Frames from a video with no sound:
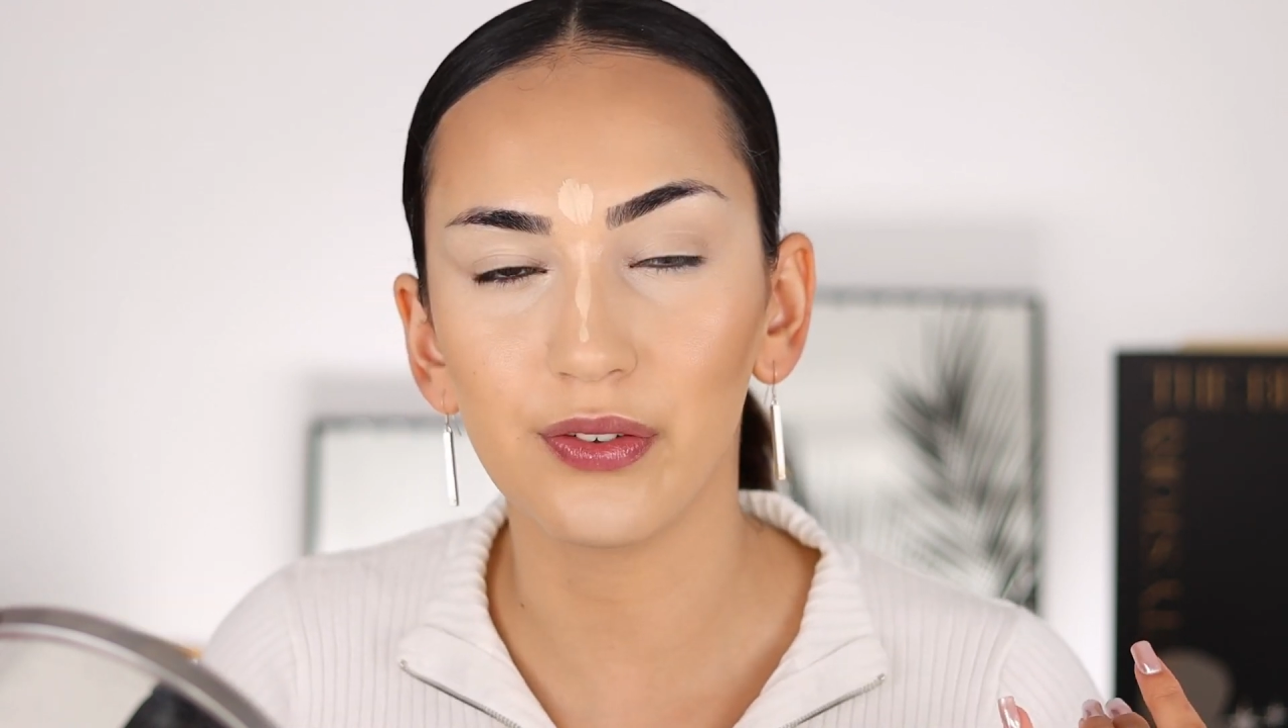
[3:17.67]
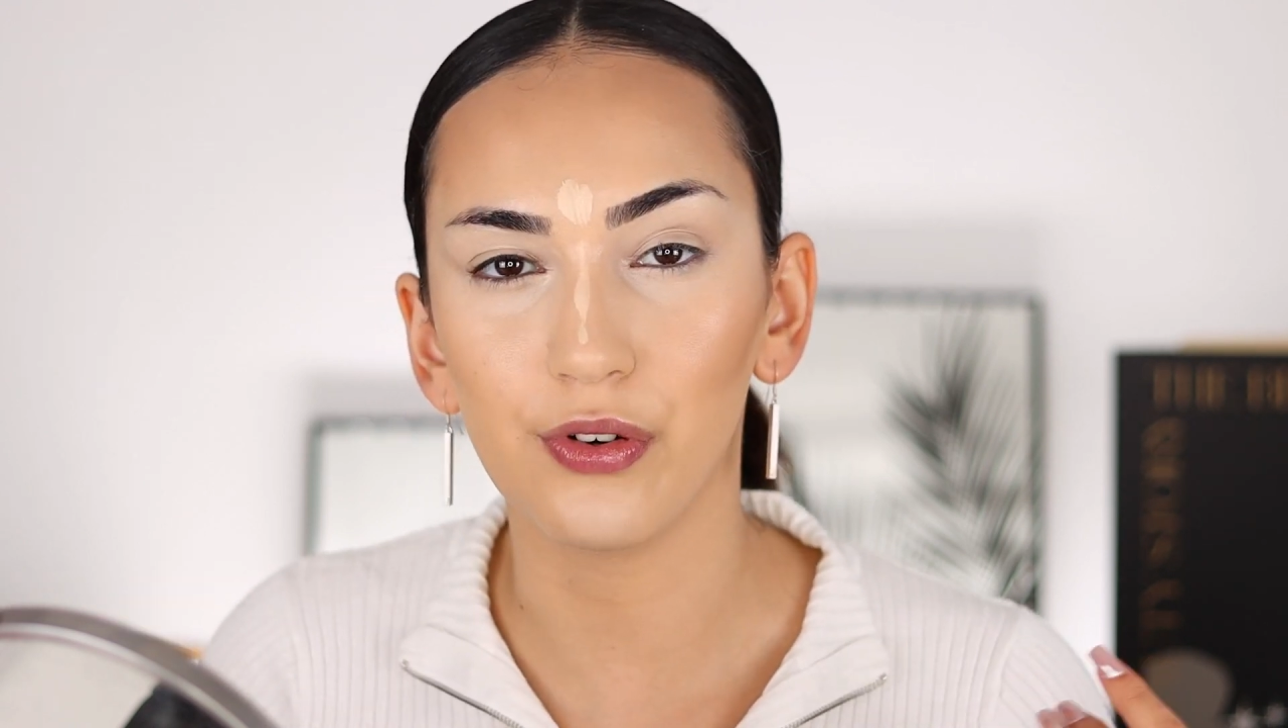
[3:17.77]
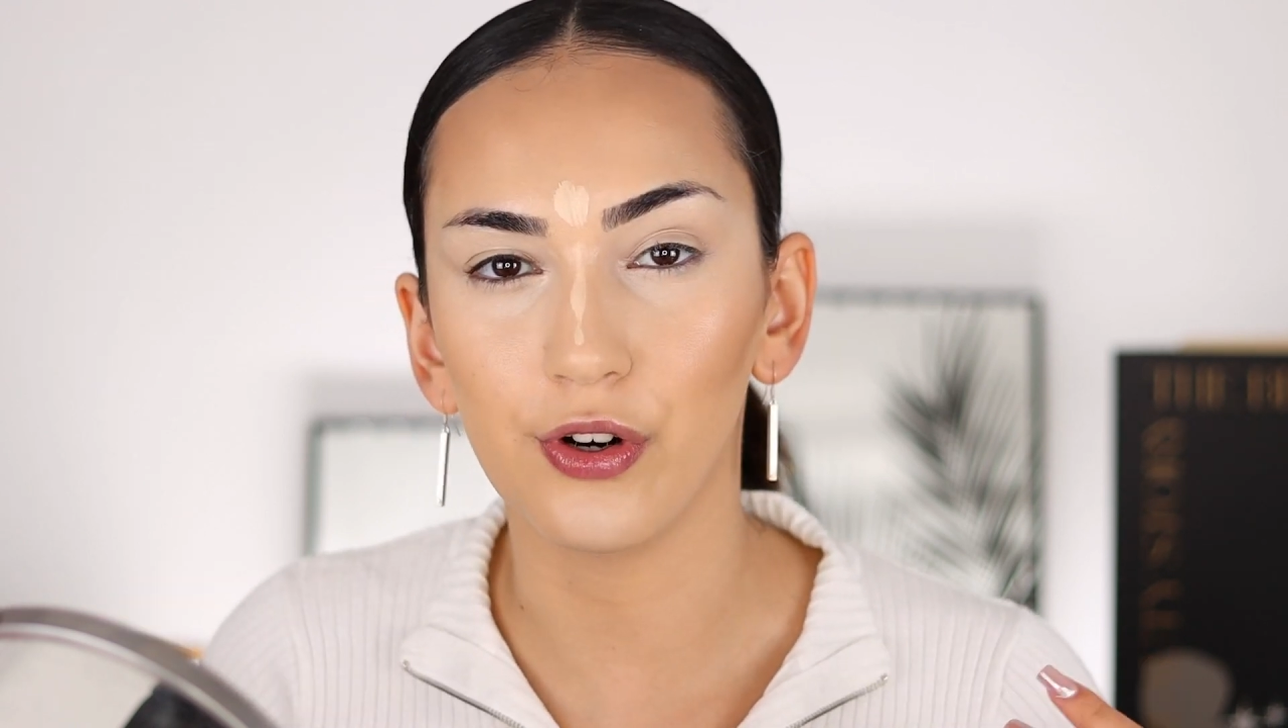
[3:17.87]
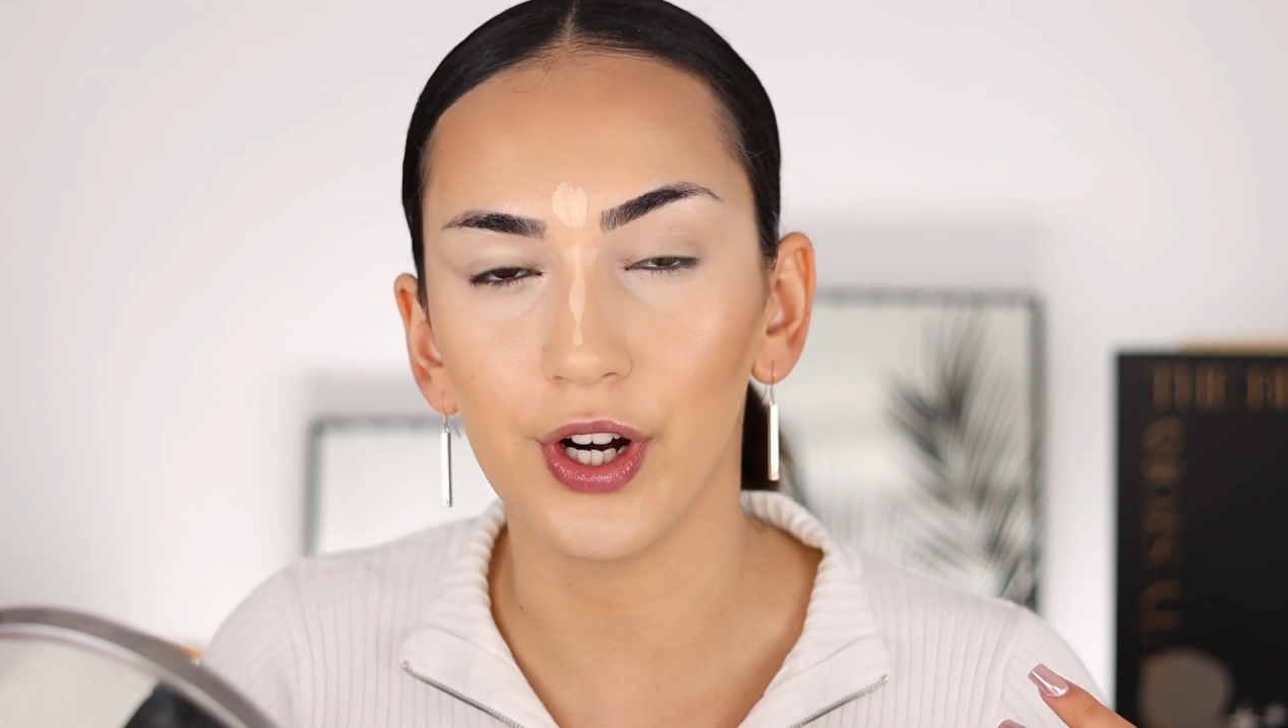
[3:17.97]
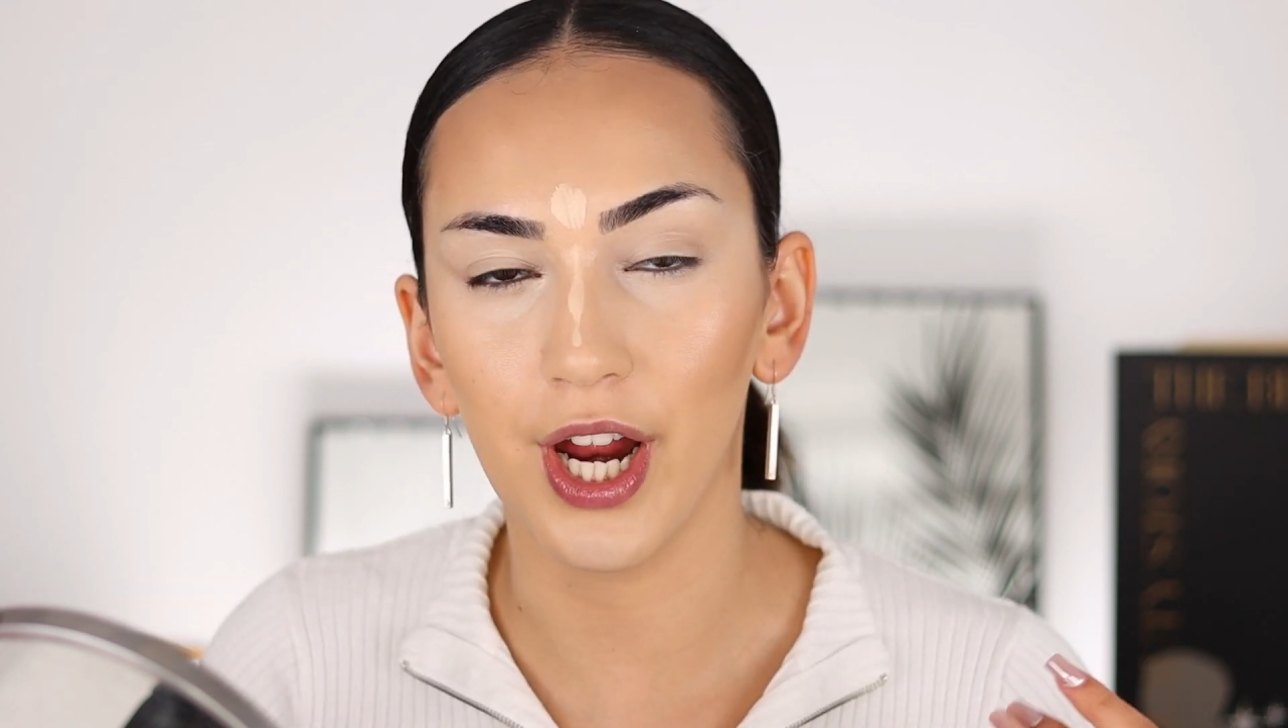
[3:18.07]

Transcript: for